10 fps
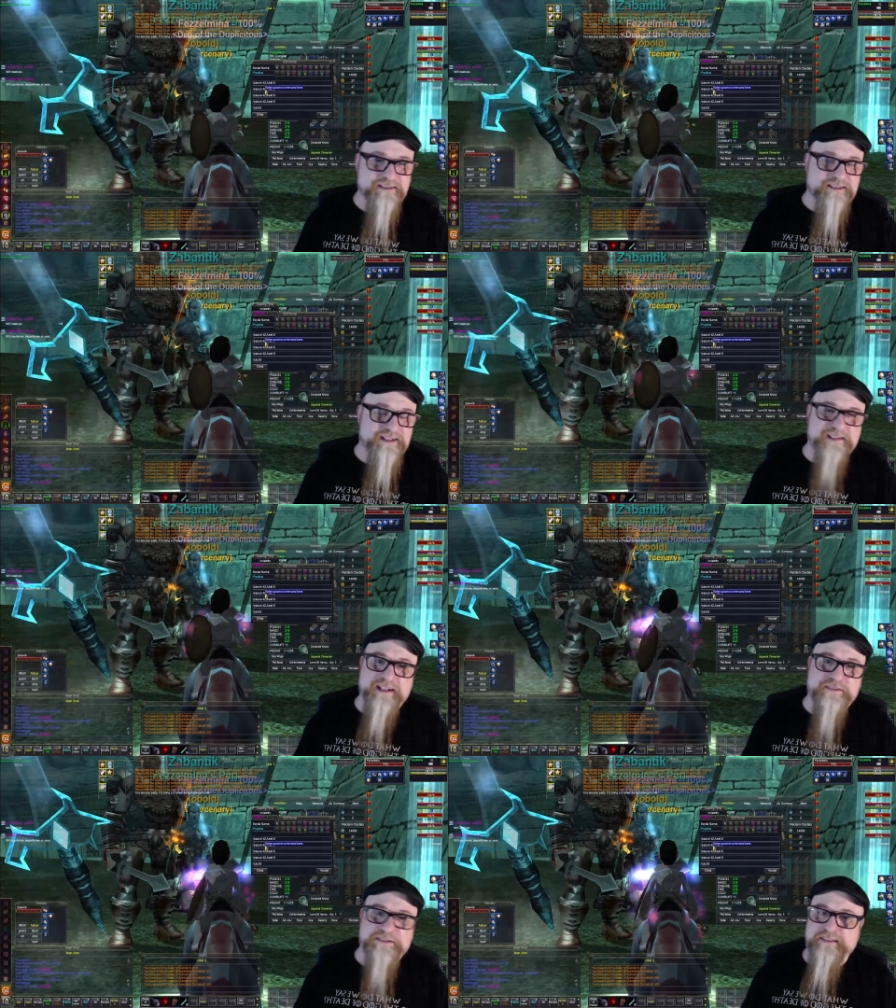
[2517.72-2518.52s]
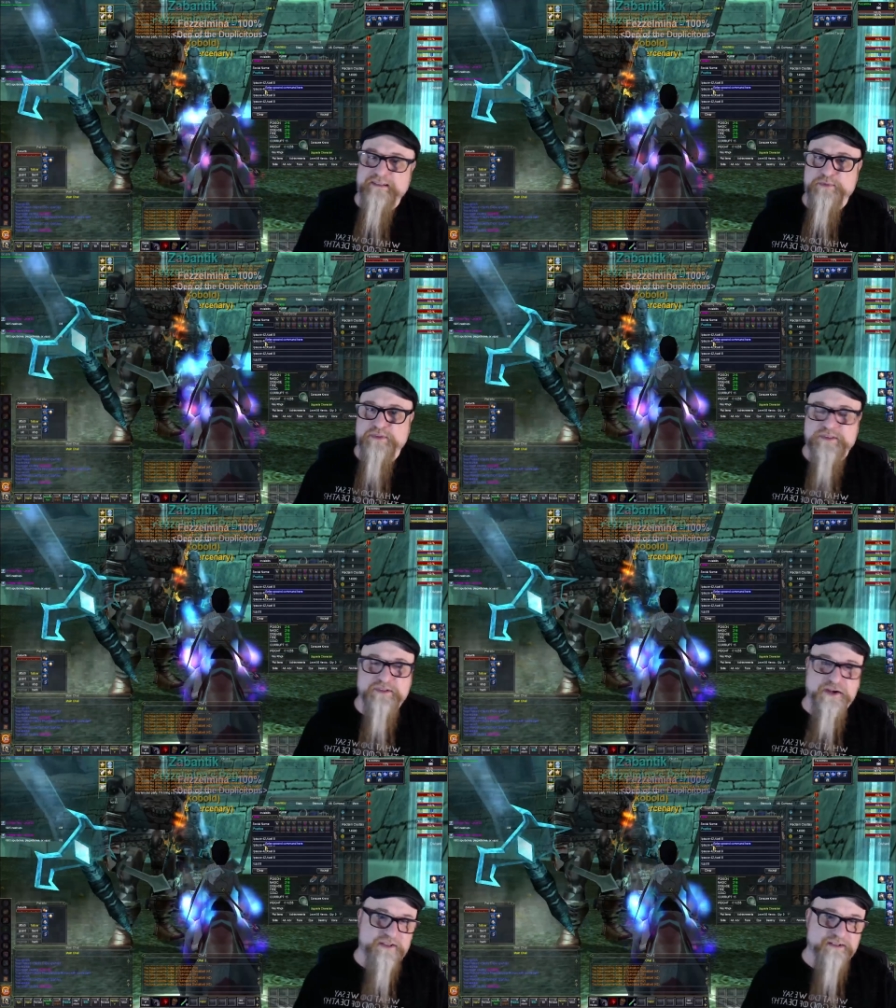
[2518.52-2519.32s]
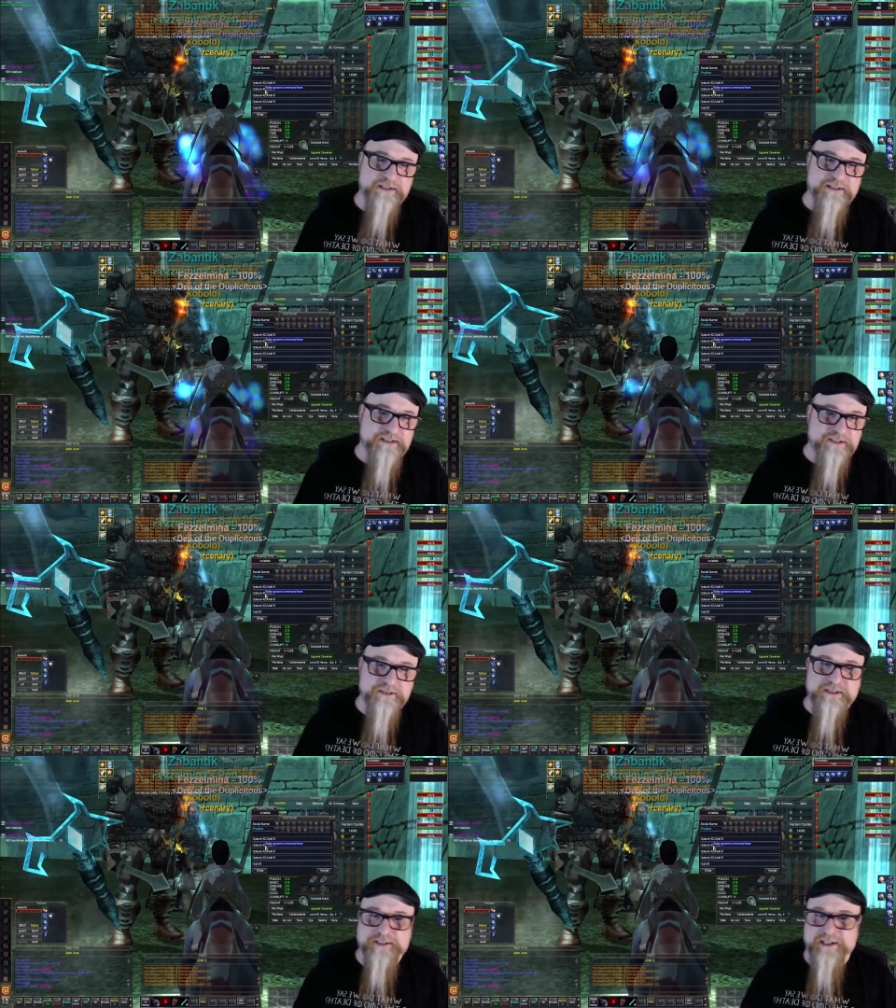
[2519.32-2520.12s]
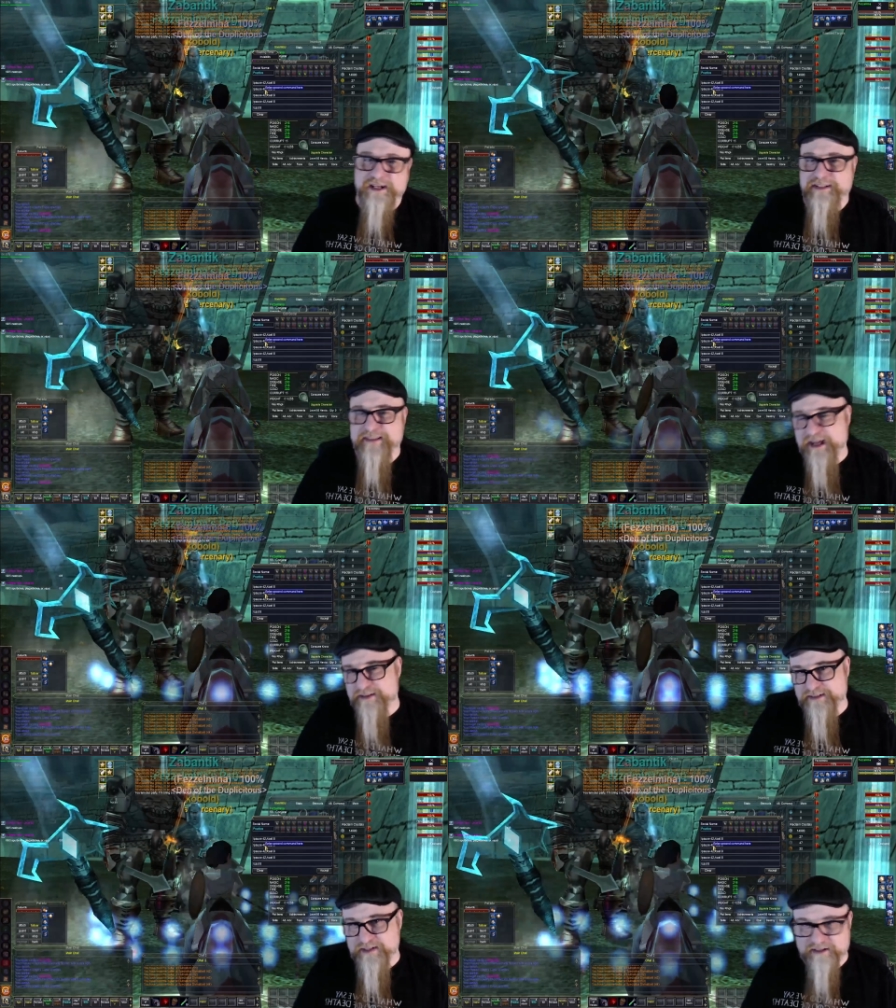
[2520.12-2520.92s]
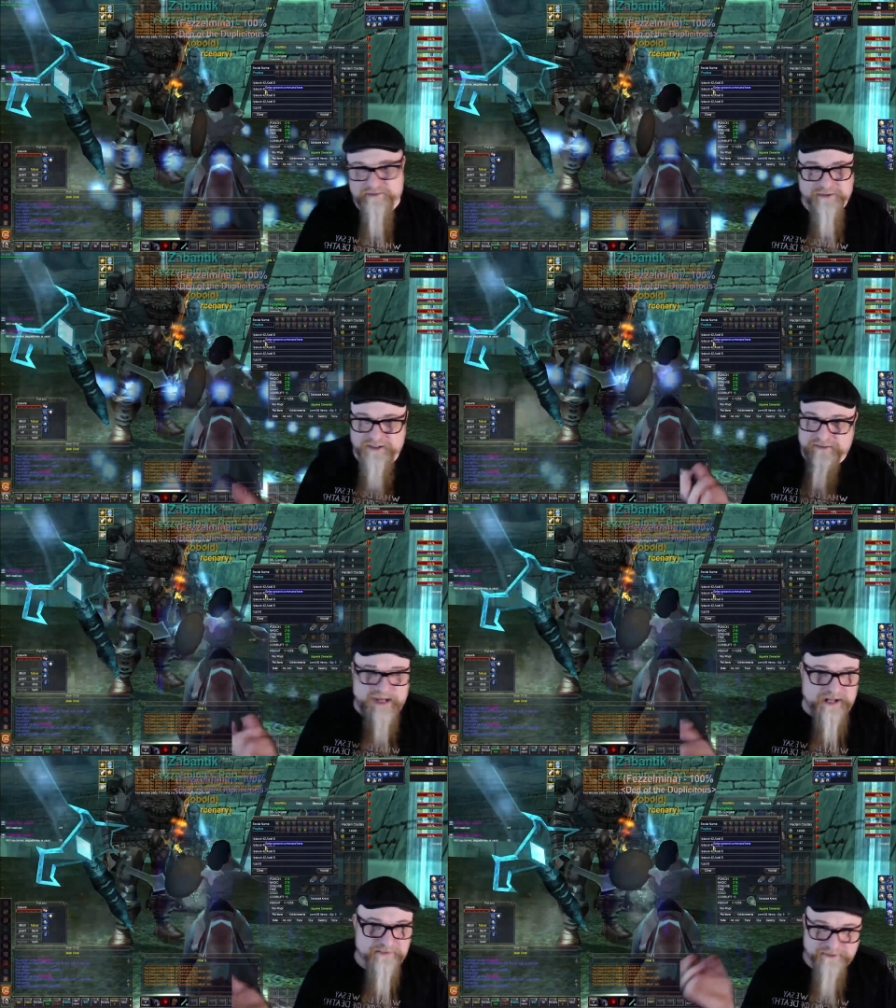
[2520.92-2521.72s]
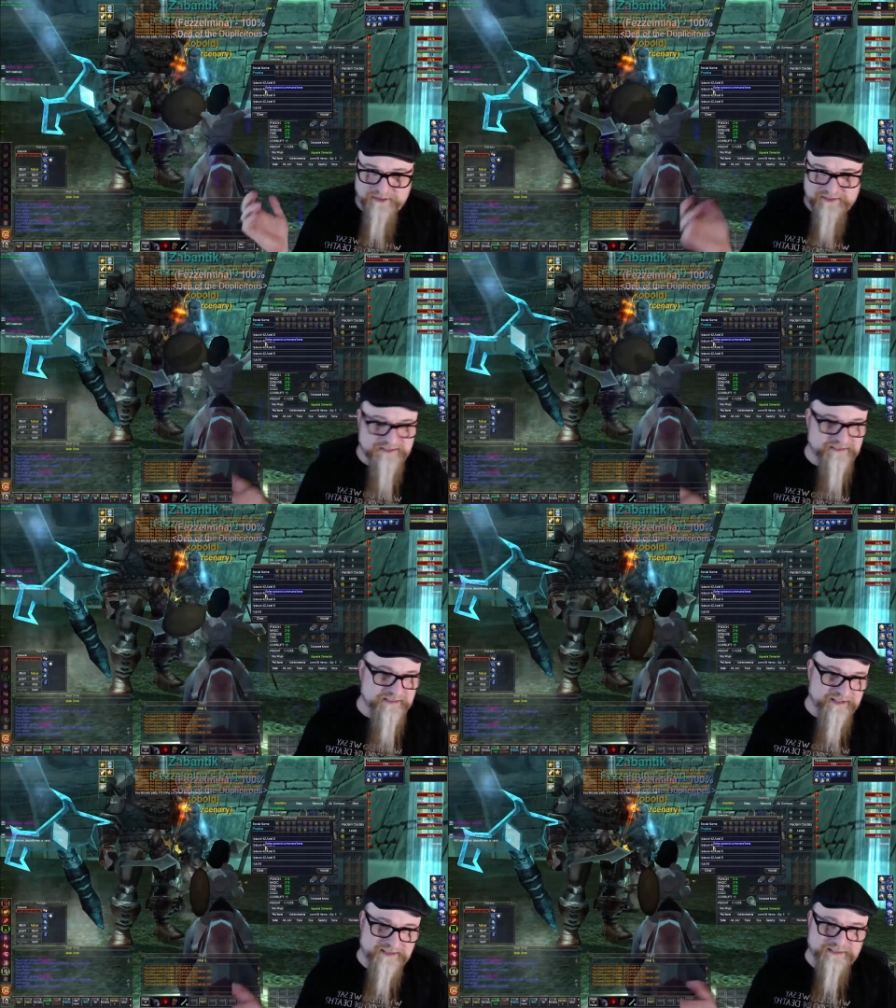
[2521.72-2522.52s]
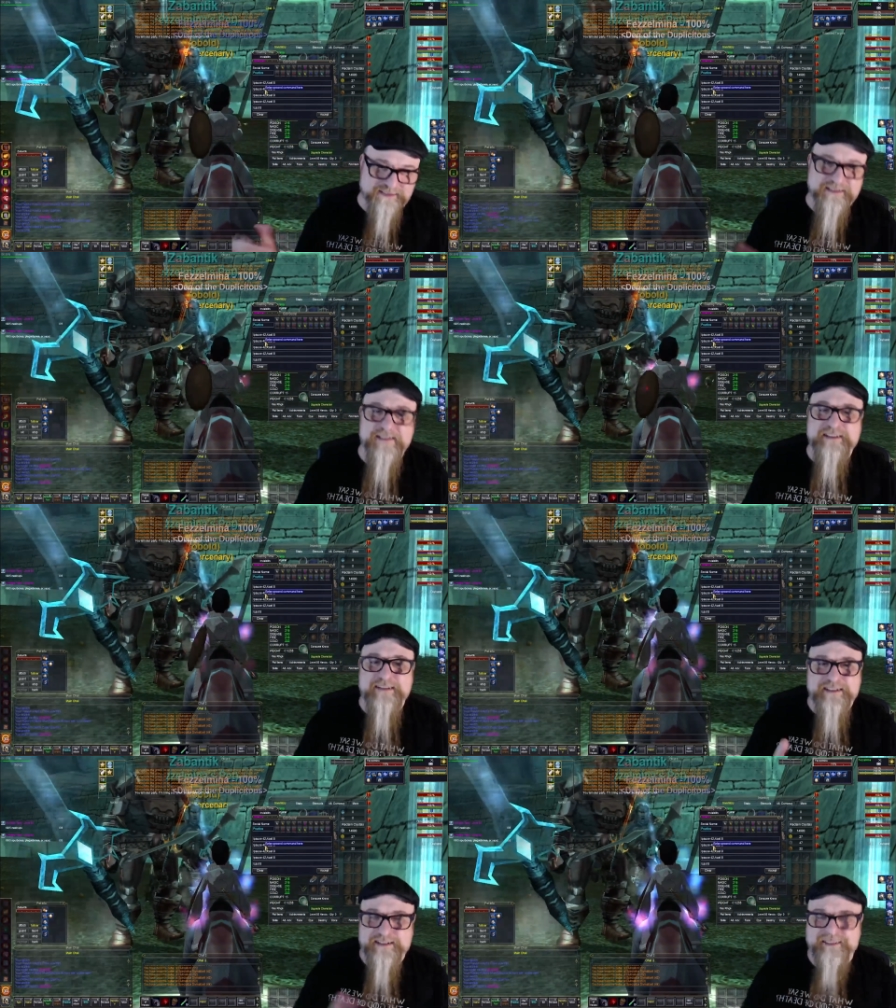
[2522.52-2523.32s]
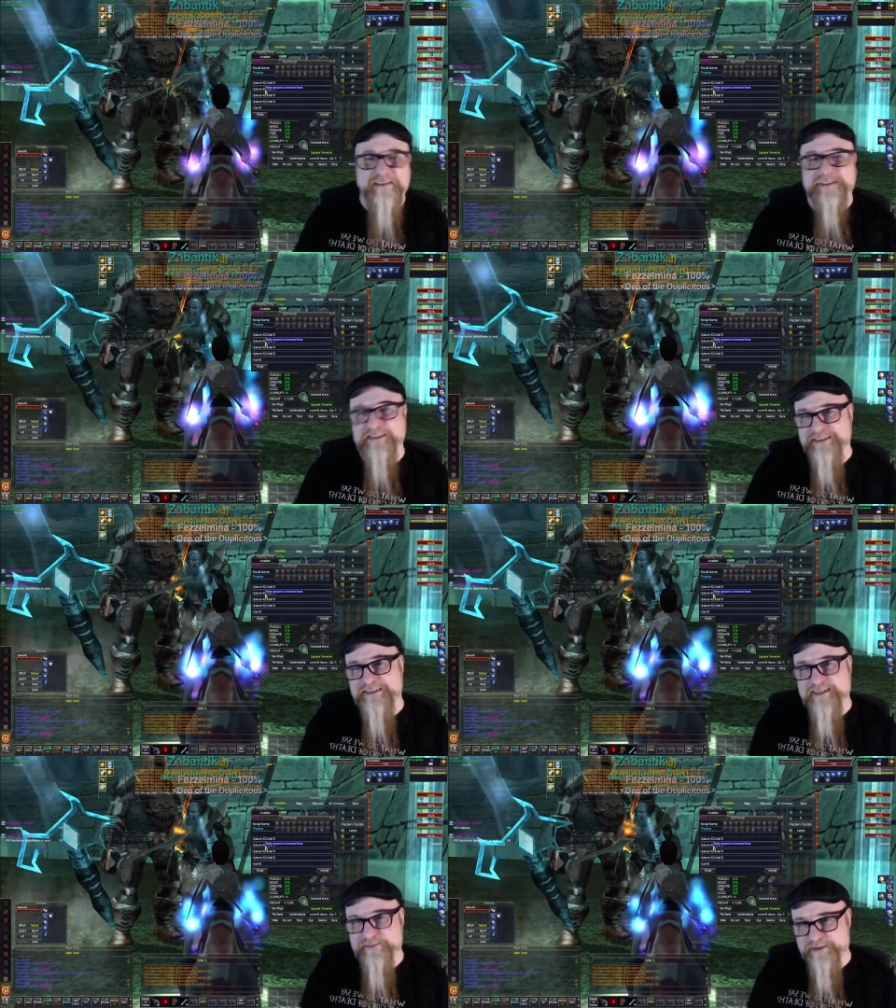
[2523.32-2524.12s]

and then if it seems too long you could cut it down to like 45 46 seconds until it seems